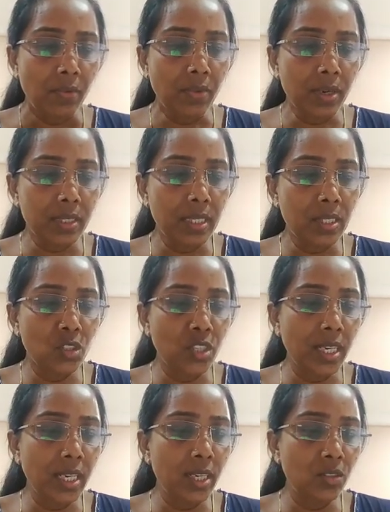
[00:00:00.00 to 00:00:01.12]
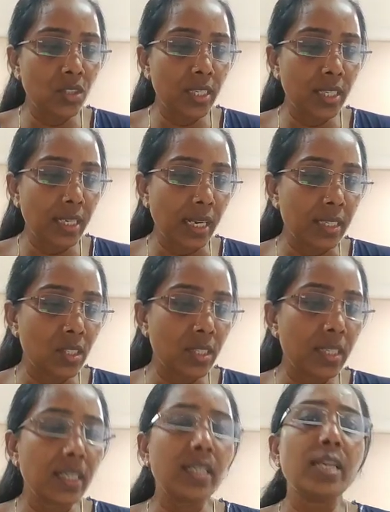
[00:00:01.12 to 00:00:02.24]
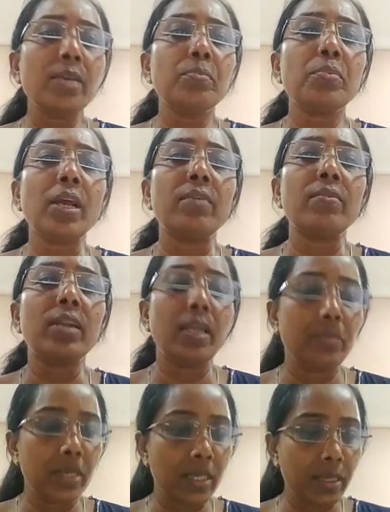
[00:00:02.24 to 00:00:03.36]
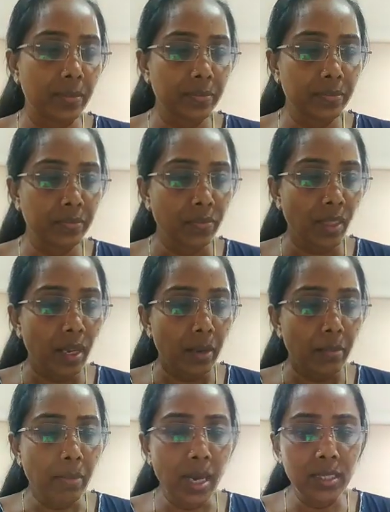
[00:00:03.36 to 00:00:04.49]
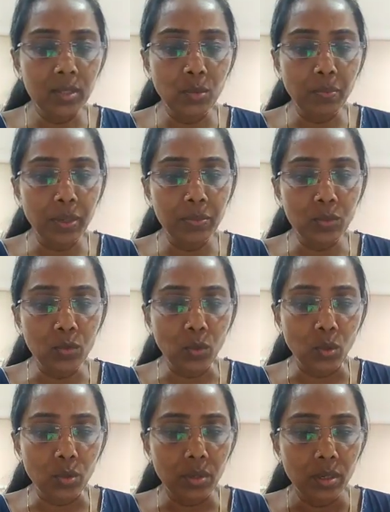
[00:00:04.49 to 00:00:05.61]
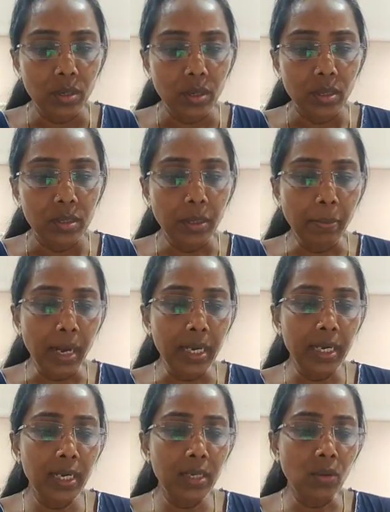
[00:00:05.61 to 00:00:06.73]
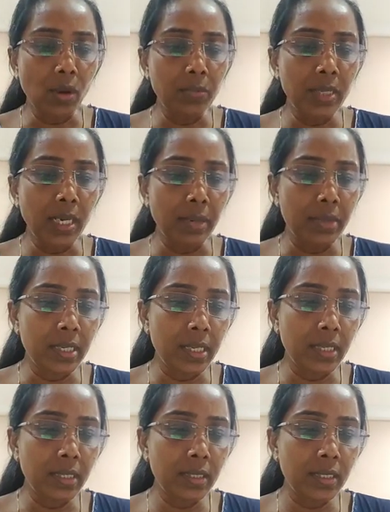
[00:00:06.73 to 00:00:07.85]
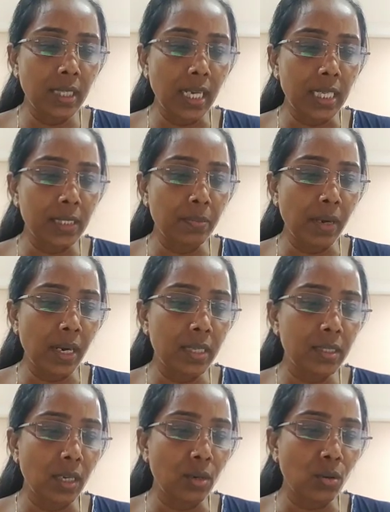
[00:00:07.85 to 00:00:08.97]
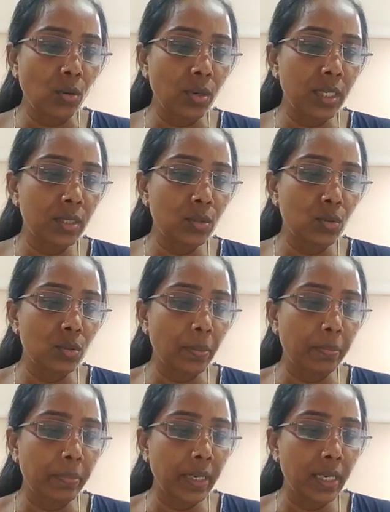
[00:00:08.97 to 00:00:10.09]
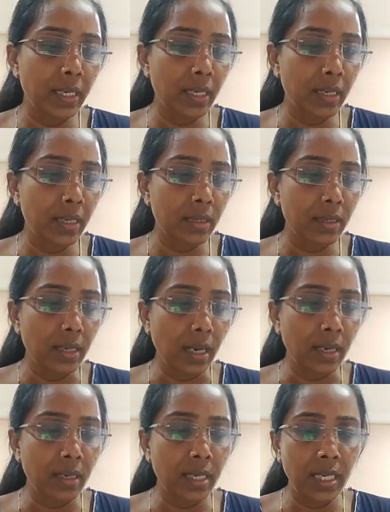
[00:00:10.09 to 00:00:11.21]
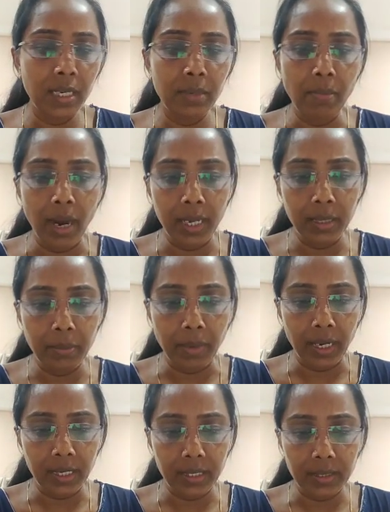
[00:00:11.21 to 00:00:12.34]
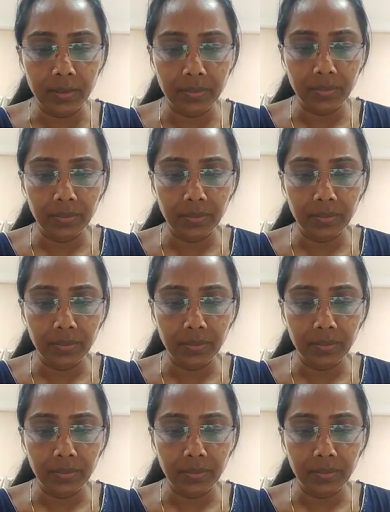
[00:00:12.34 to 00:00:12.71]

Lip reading: versus JG Engineering Private Limited by the Supreme Court. The mandate of the arbitrators expires according to the period agreed by the parties.